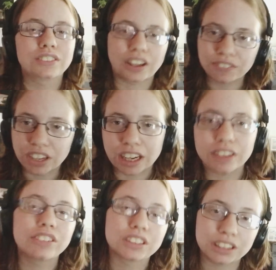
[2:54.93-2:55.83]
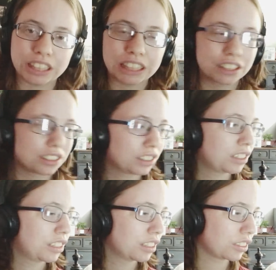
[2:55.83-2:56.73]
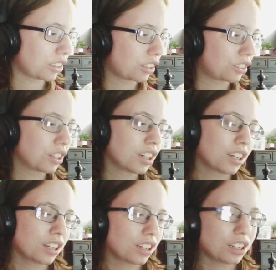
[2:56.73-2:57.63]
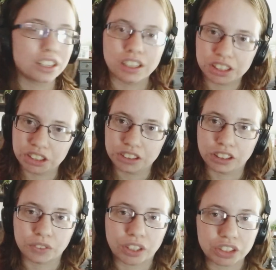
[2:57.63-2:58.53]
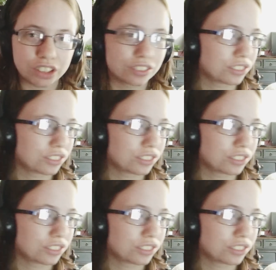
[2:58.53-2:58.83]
Not five, six. So, let's watch it.